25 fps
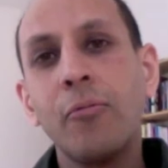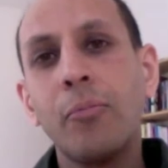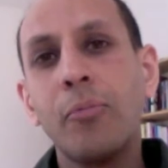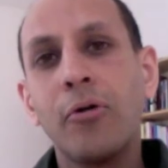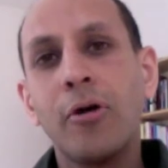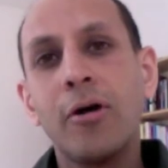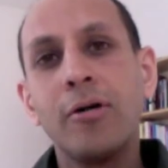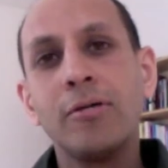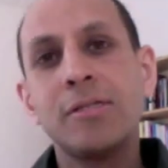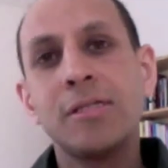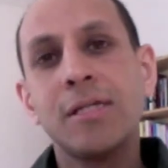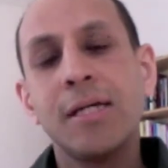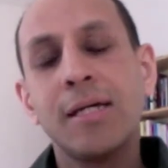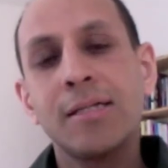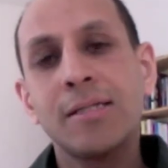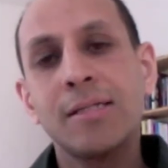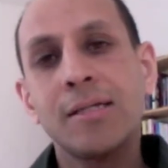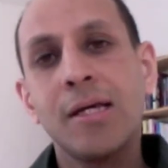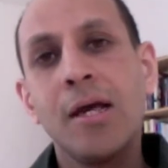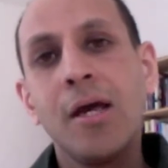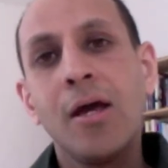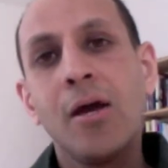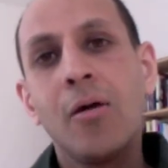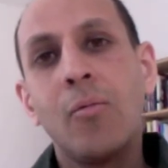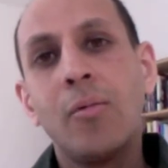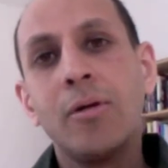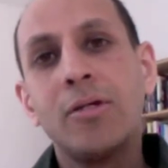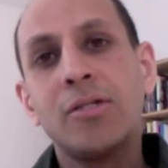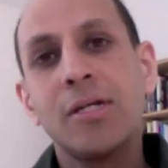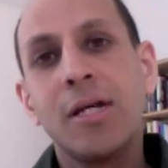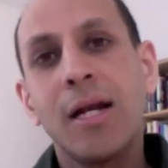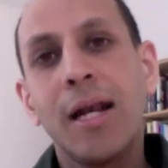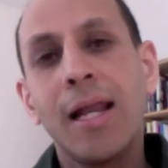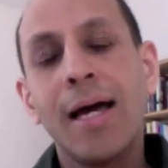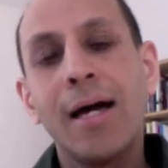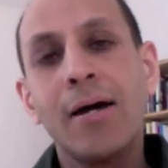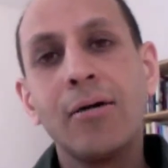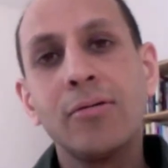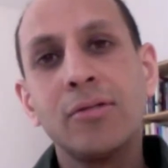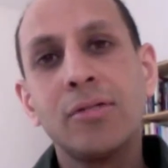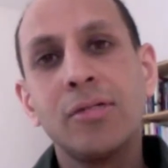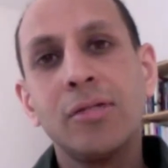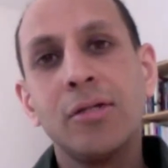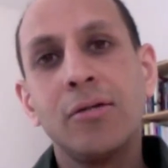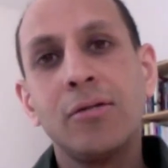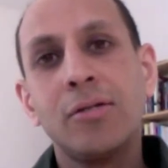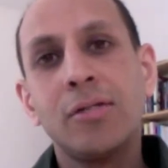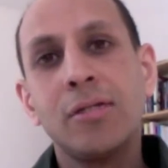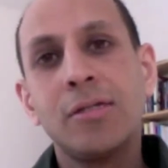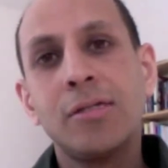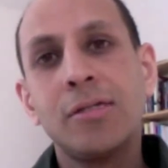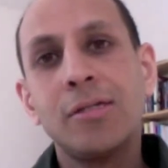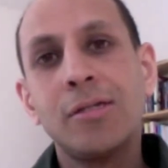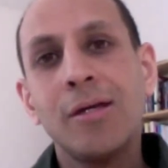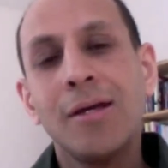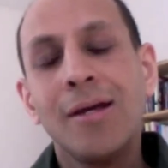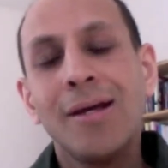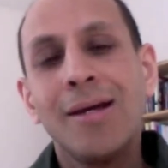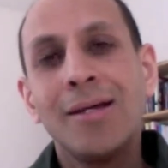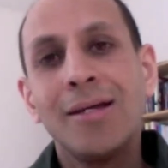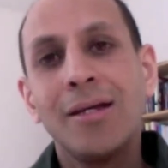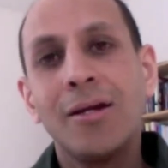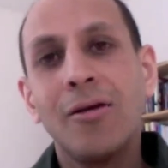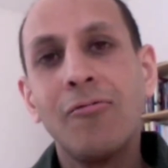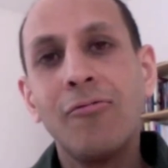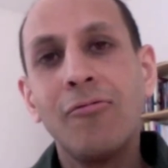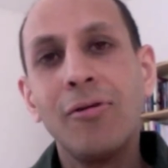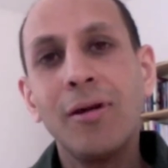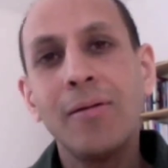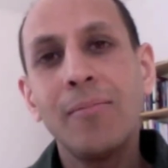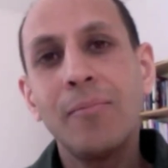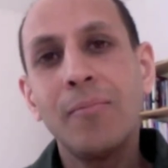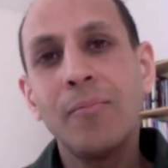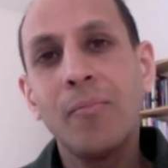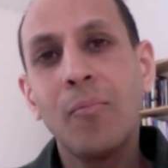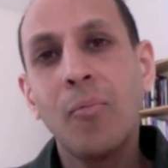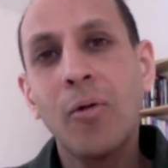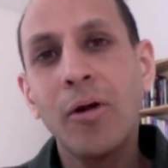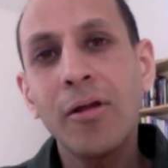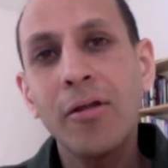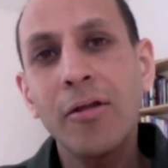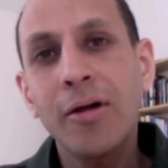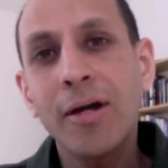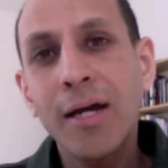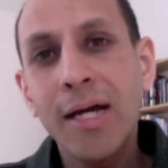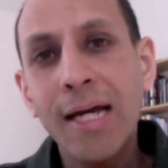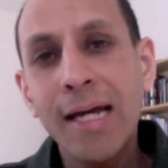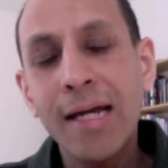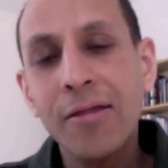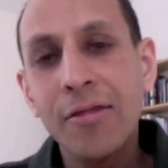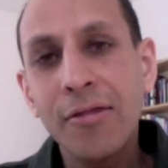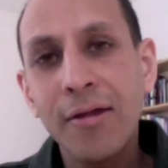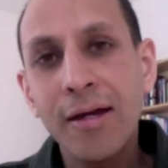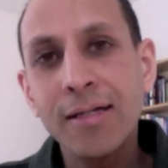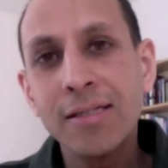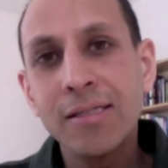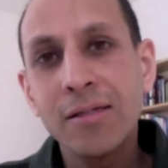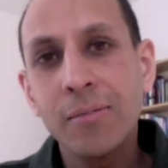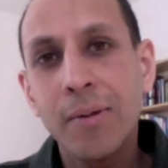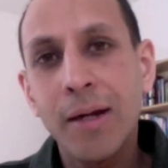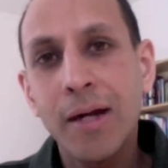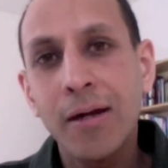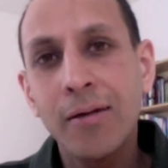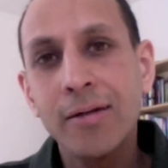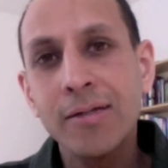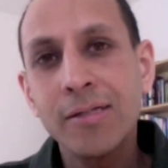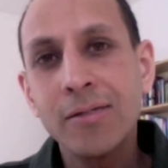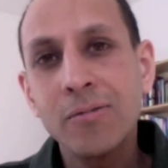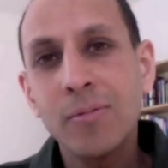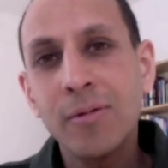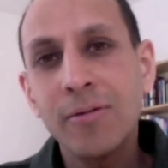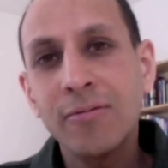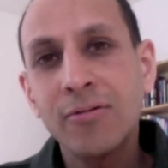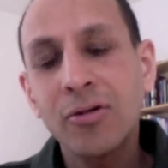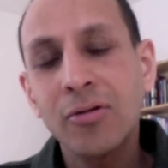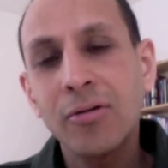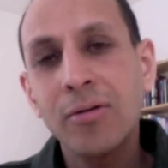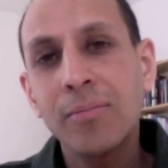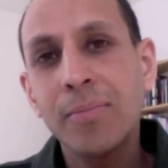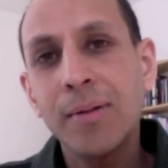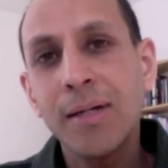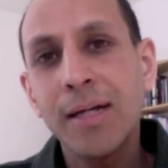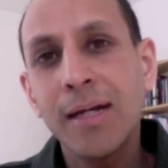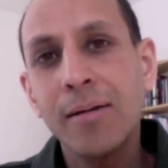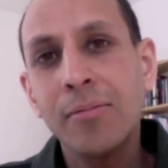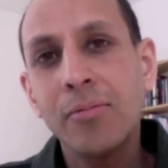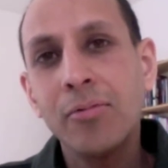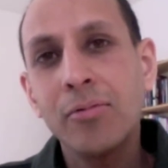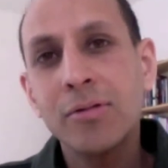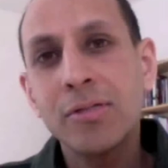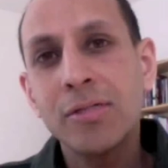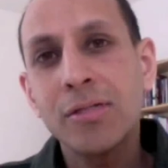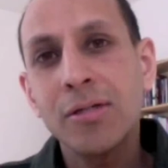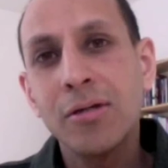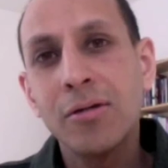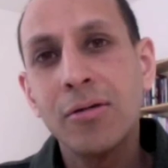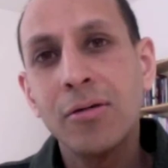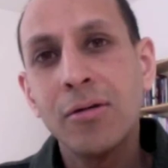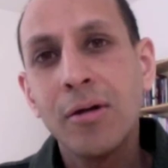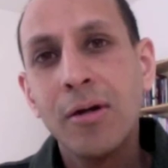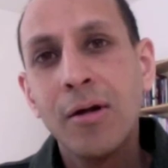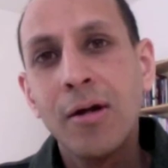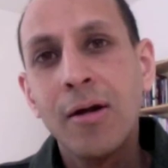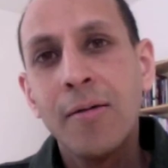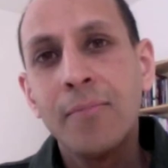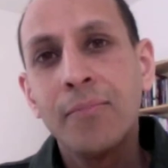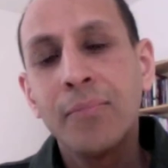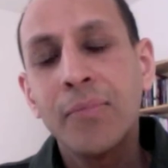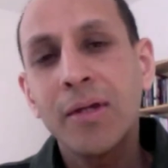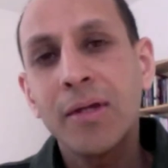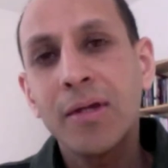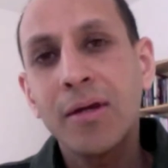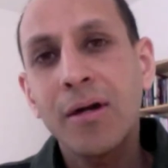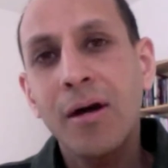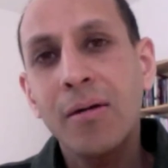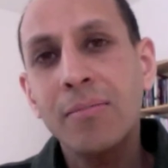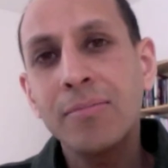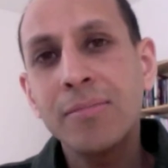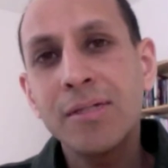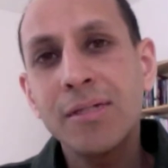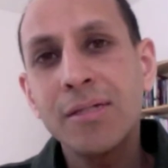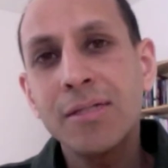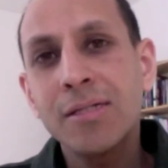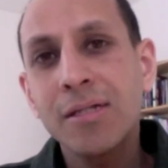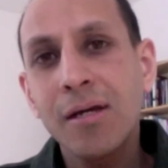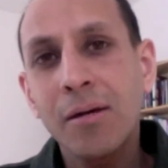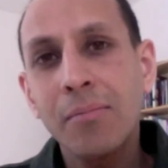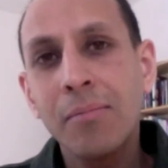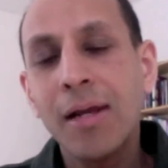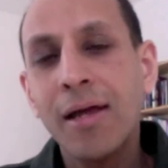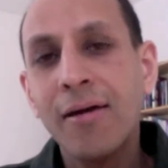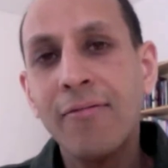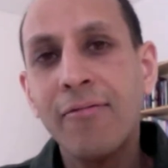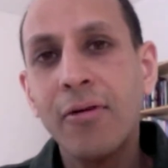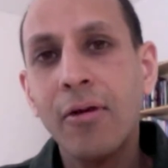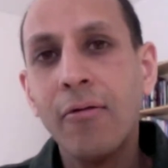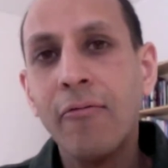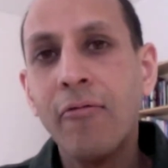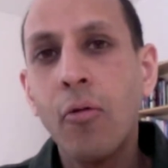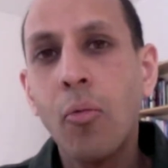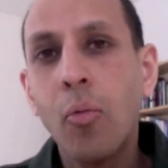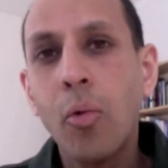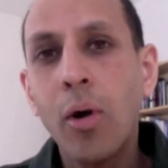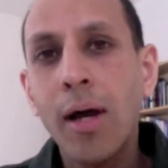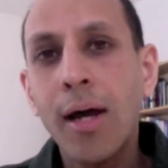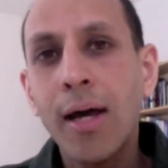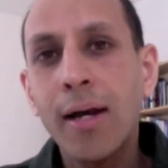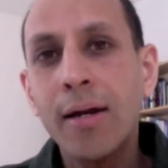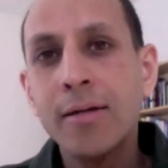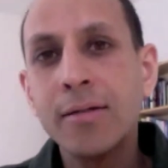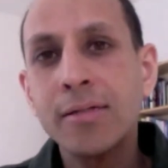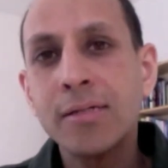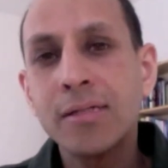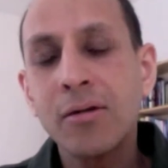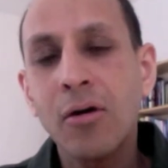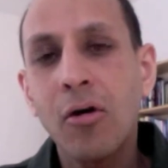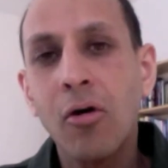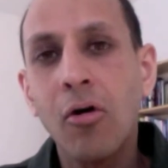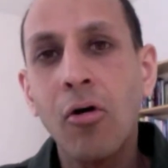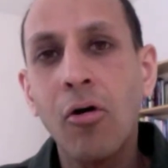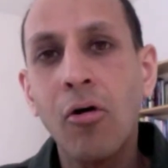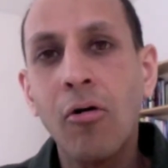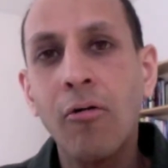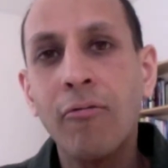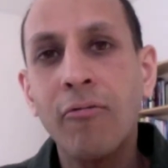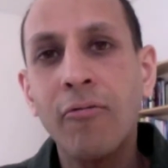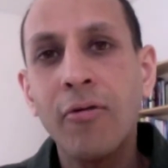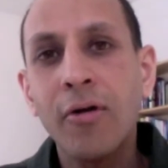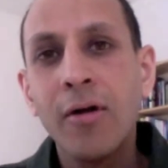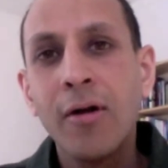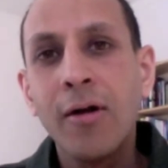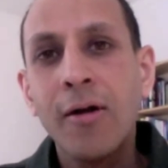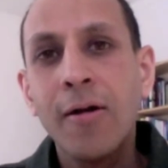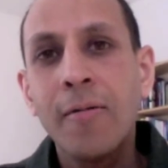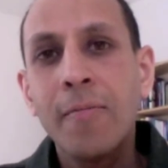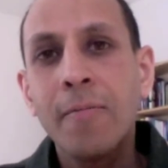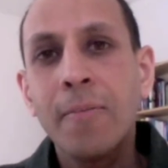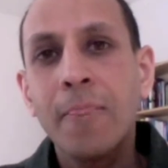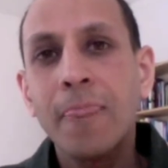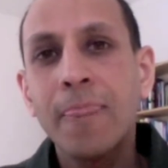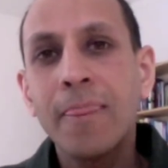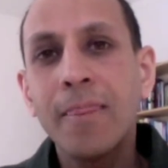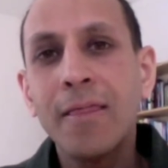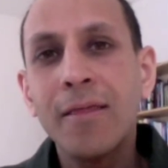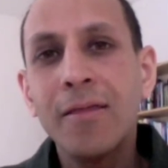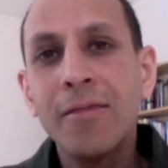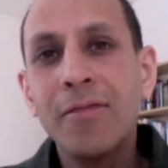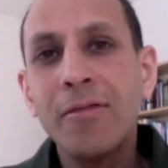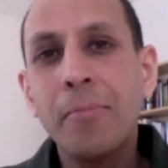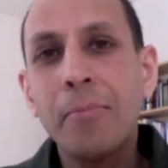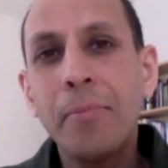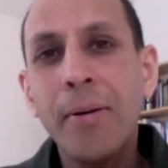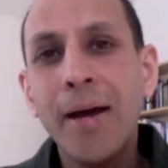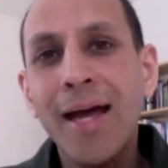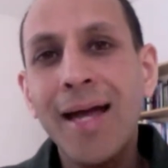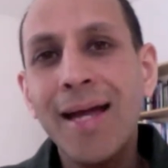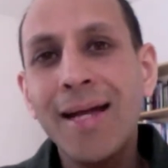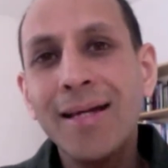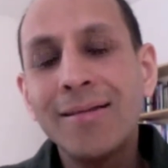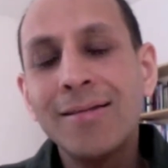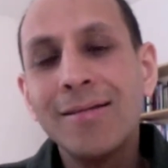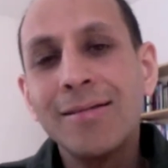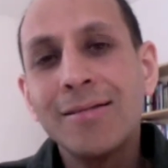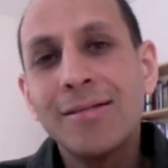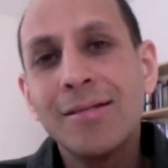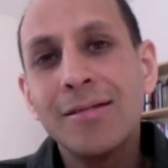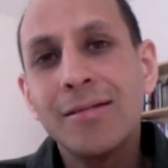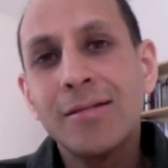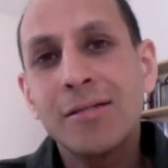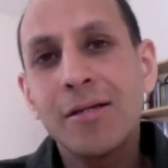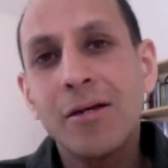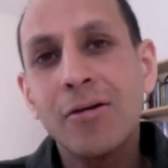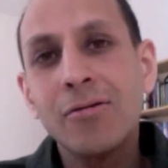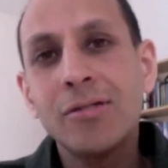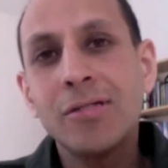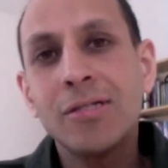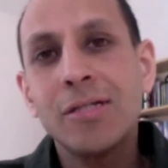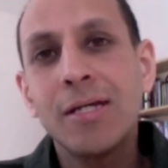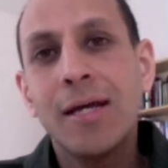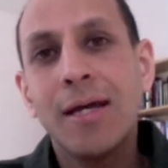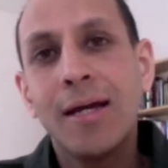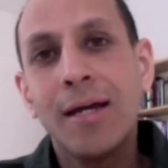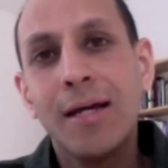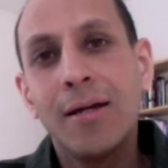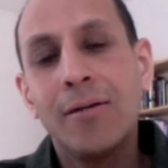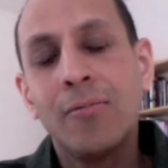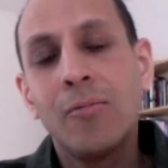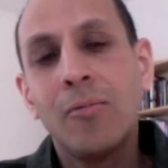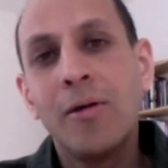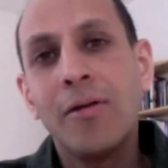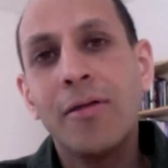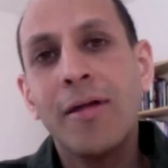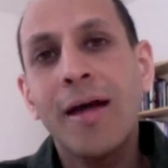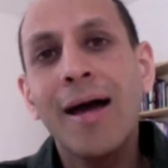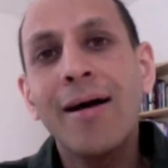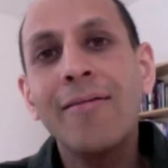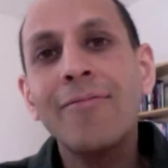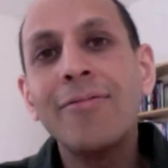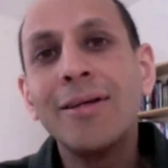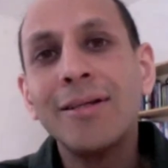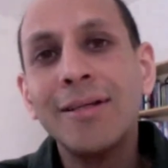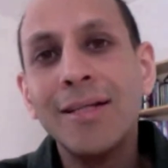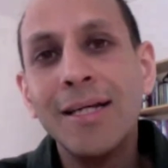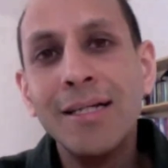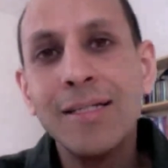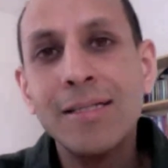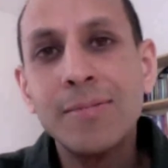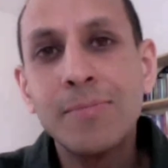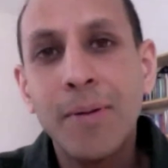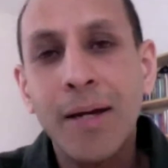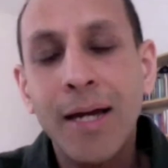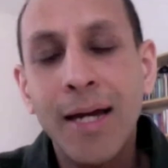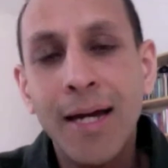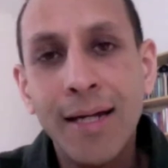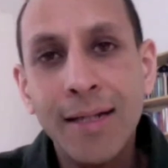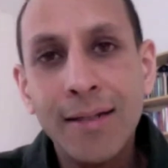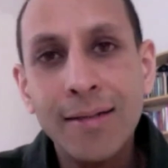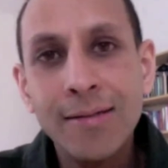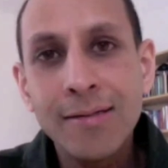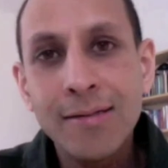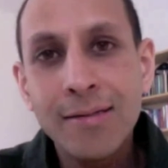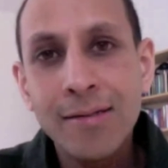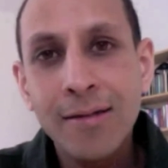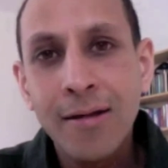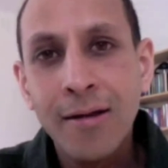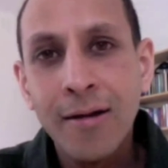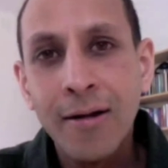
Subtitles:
process which allows you to, one of the key things about this is we've got to be able to come to some level of awareness of the pain that's associated with having these pains.